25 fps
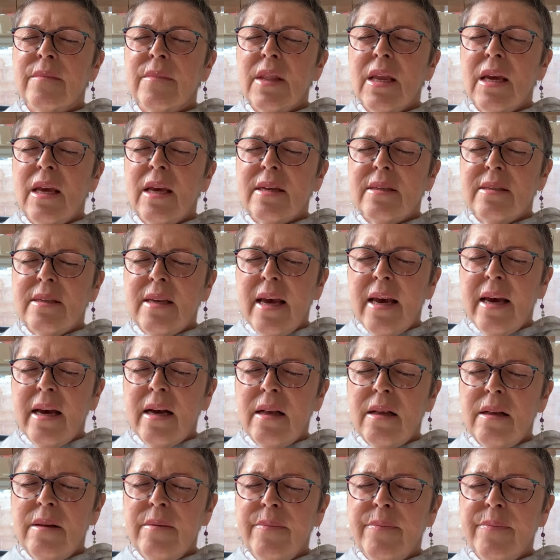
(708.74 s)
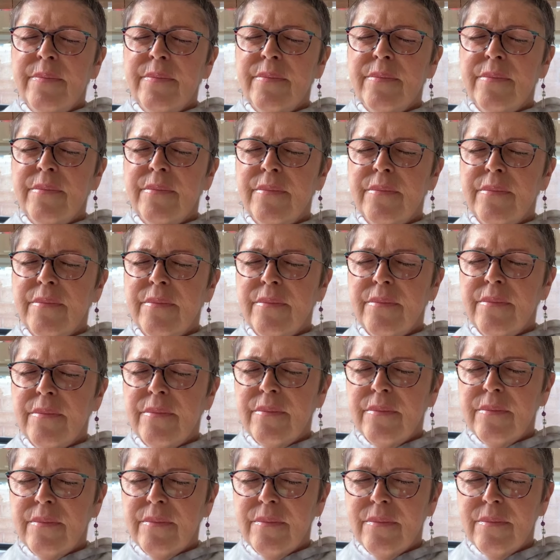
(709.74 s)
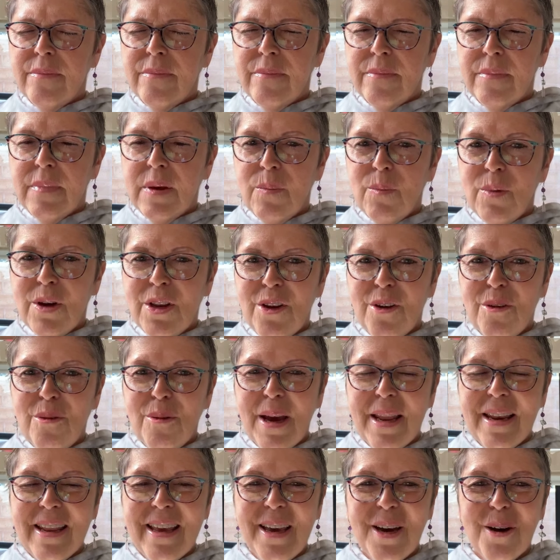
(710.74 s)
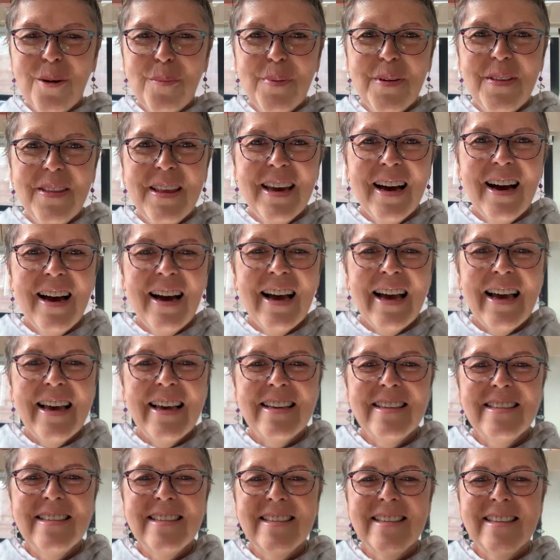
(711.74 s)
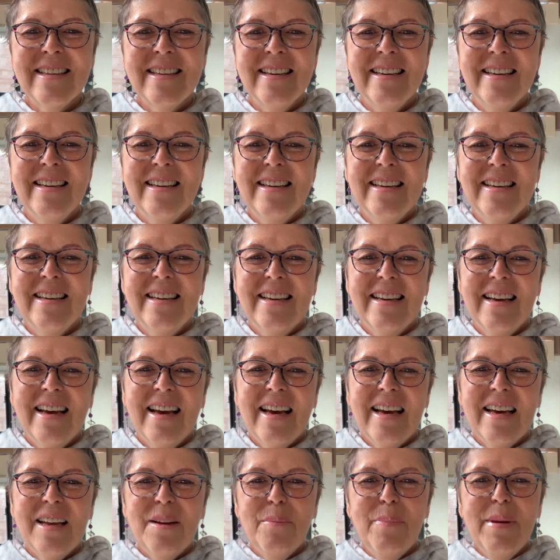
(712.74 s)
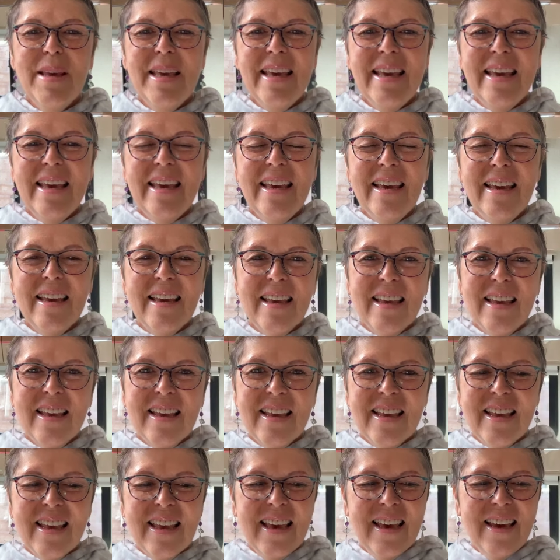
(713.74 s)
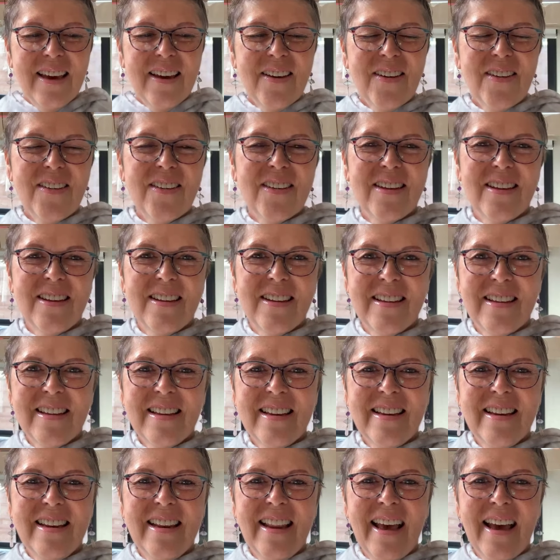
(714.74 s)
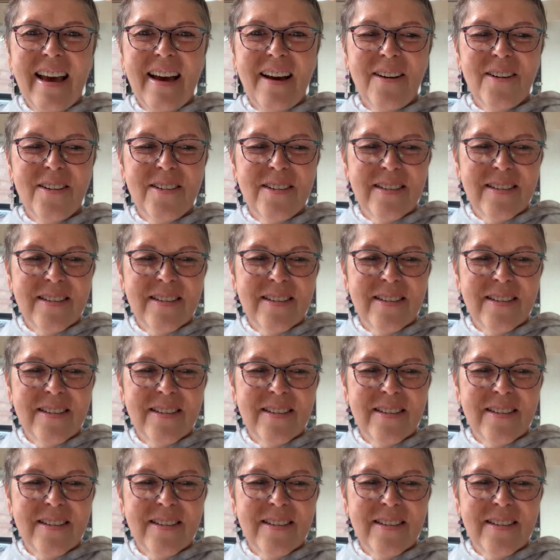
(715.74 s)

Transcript: Exhale. And when you're ready, open the eyes and be here now.